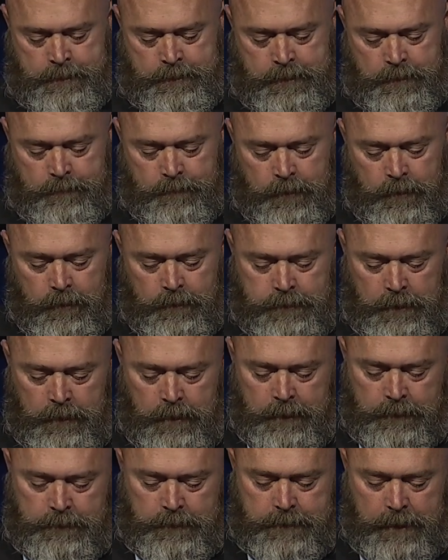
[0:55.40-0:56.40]
I'd also
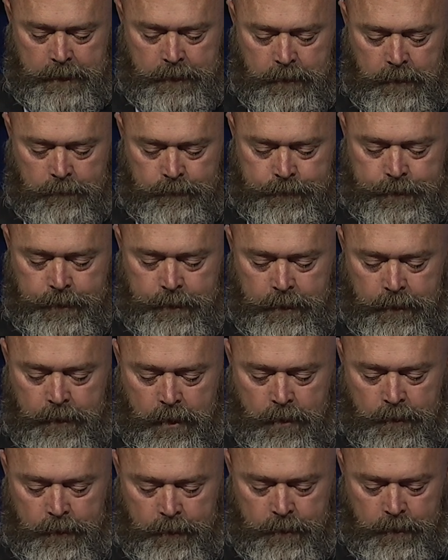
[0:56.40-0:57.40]
like to take the opportunity
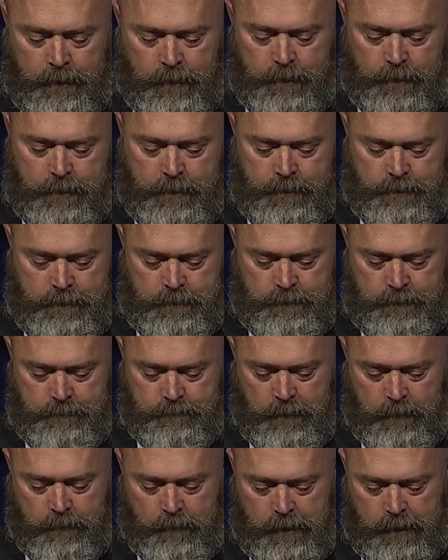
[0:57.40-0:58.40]
to honour God,
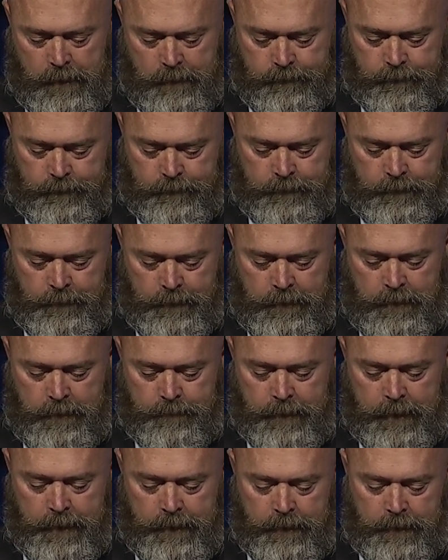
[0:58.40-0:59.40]
my wife,
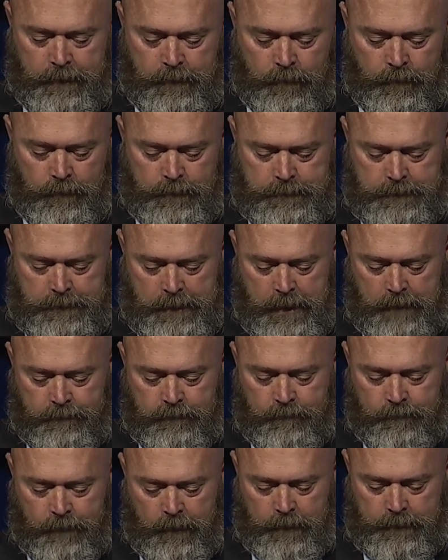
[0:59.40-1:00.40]
Amanda, and all the staff
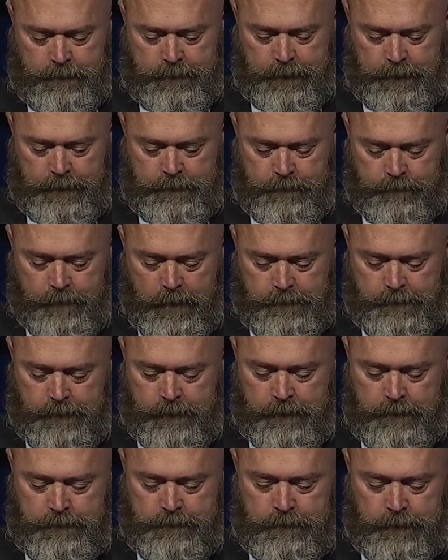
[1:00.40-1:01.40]
and volunteers and
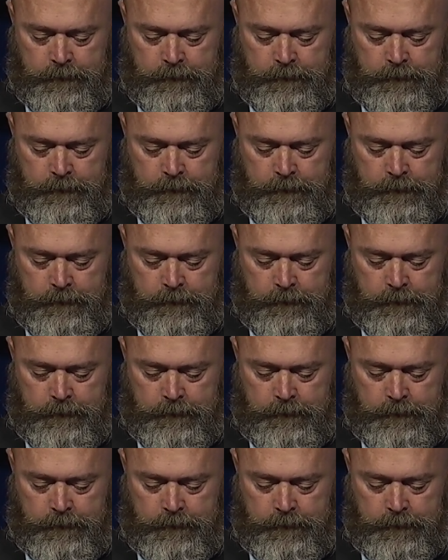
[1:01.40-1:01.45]
residents